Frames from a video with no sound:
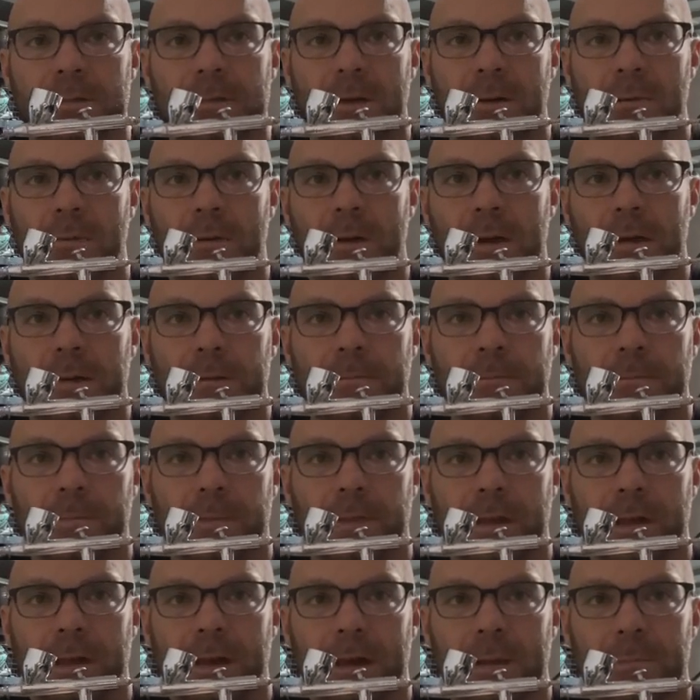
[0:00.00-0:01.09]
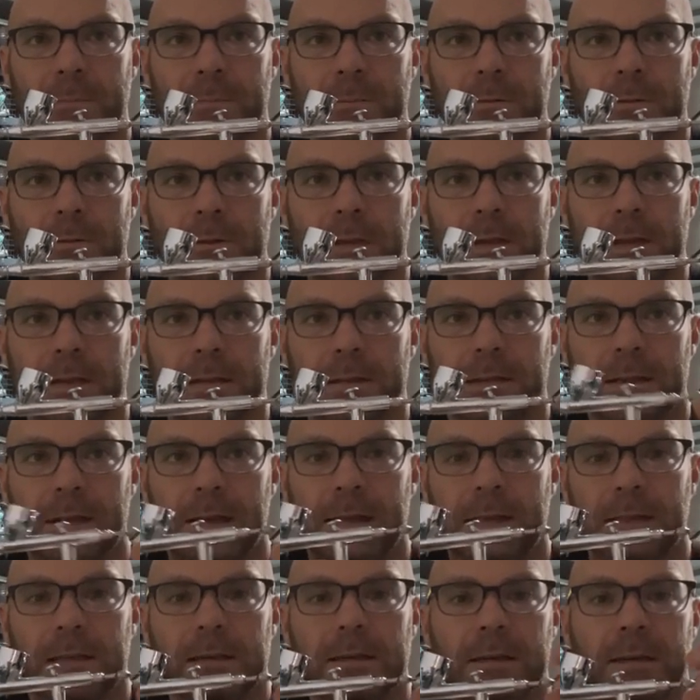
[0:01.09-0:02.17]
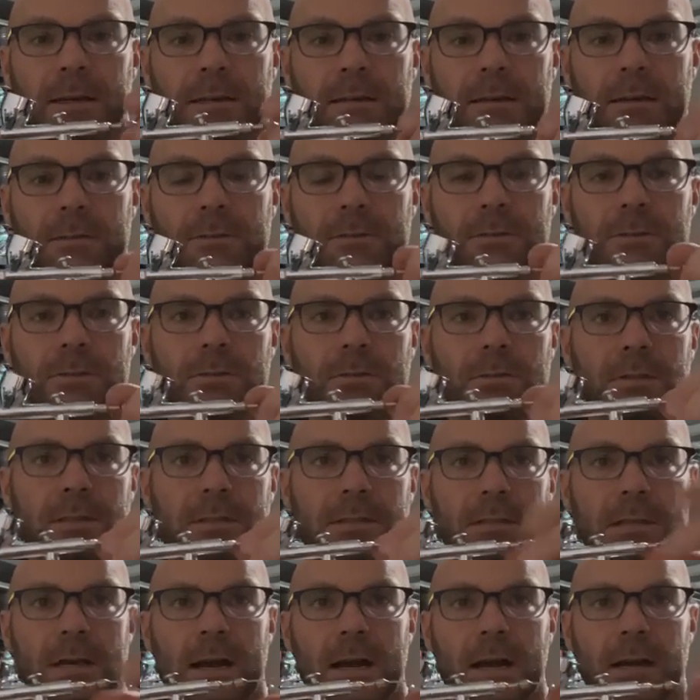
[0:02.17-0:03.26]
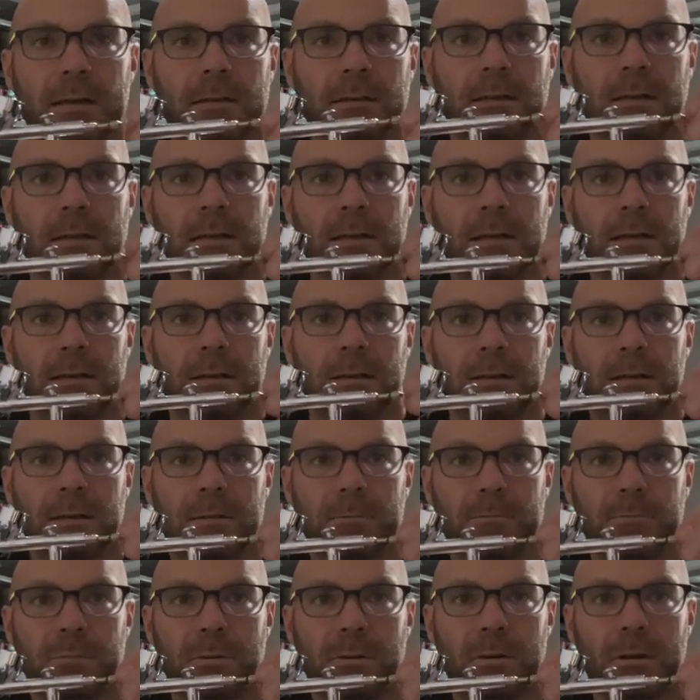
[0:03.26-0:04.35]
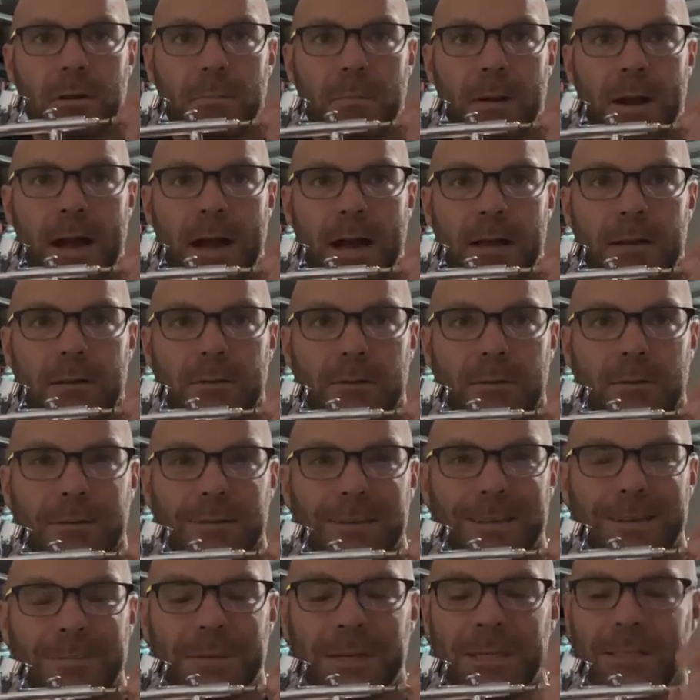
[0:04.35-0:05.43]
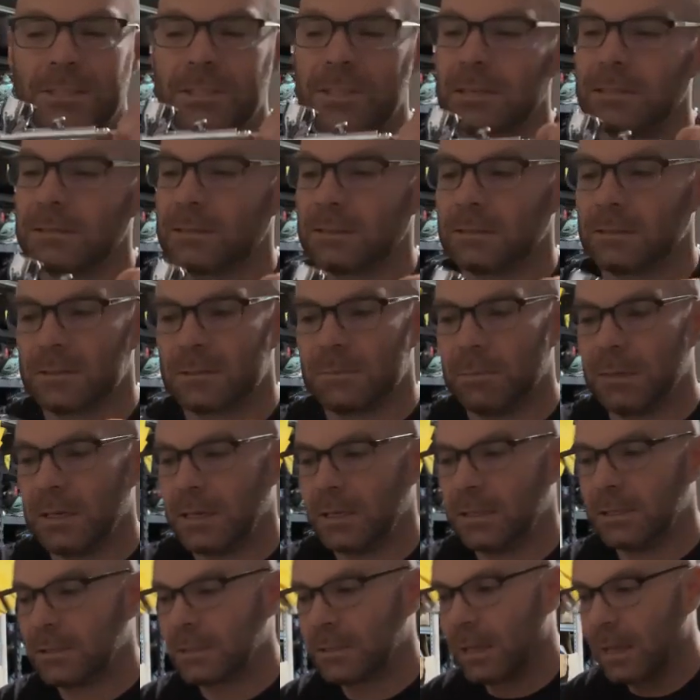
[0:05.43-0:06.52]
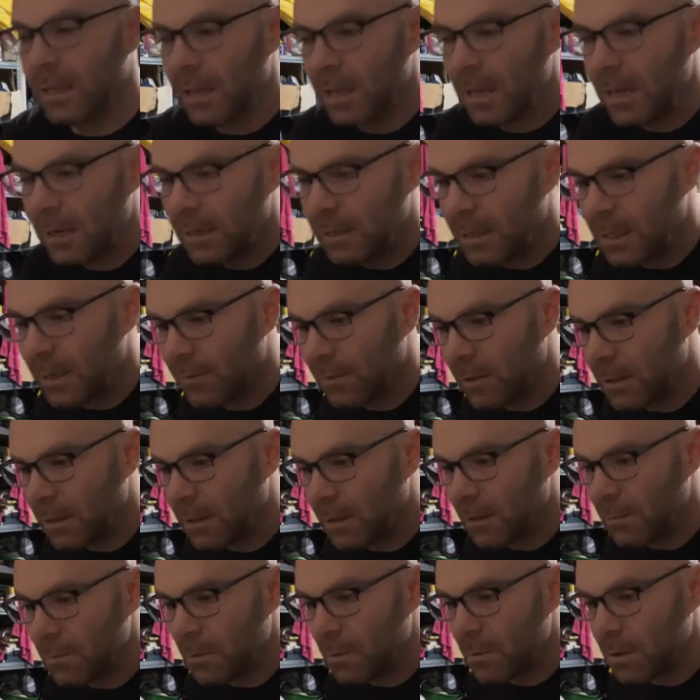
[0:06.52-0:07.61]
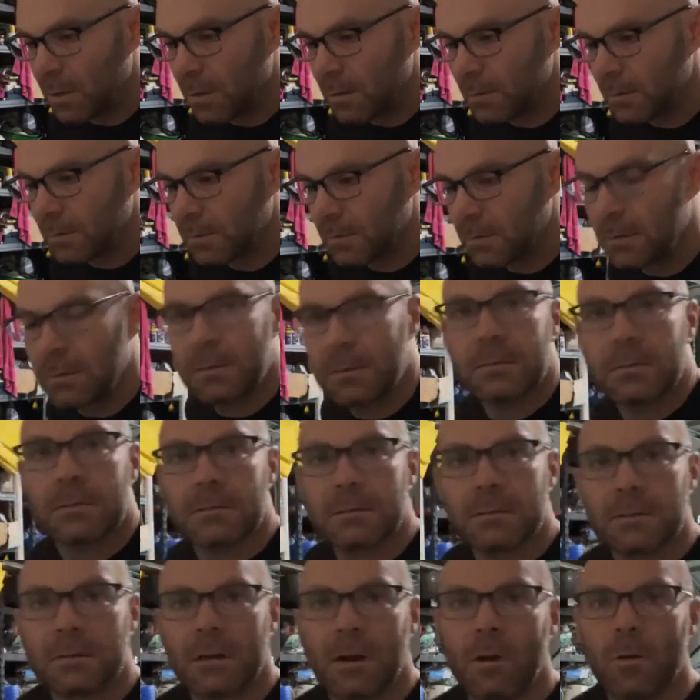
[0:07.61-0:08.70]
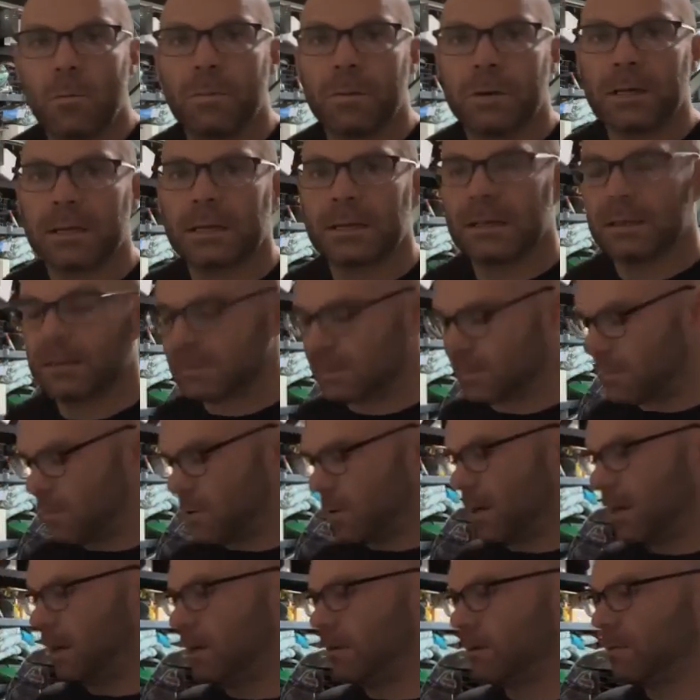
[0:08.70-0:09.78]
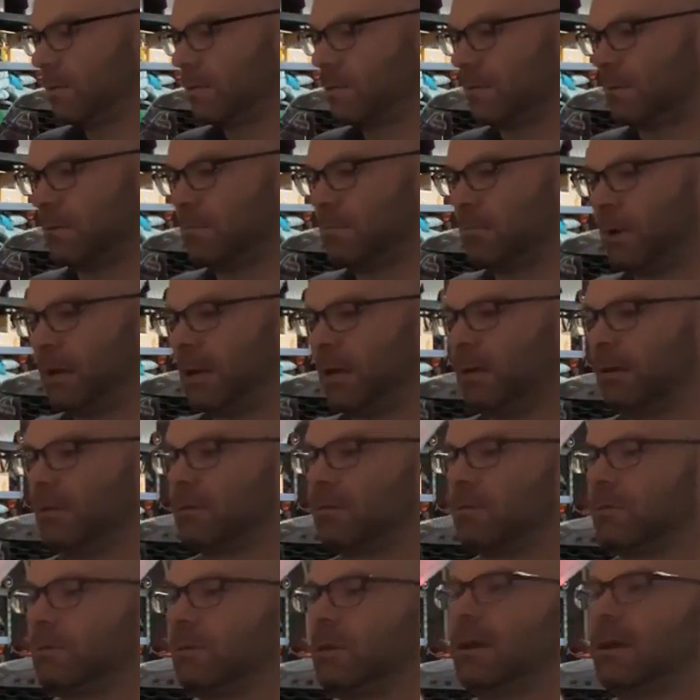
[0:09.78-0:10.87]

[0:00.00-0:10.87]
as I want, I pull that, I literally unscrew this guy, pull it back, I mean just a smidge to give a little more opening, get some more air and paint through